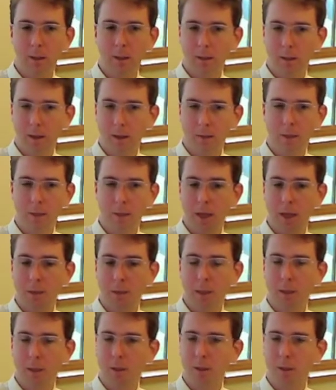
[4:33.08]
Every
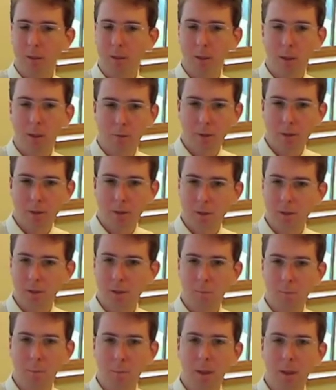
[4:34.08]
time I go to conferences
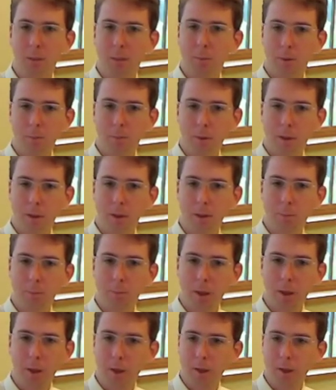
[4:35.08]
and meet up with my
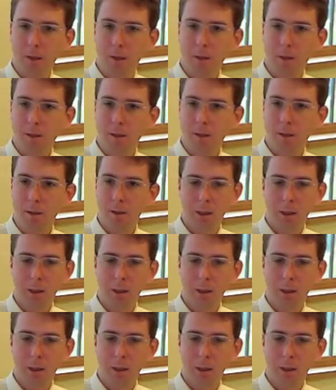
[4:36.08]
peers,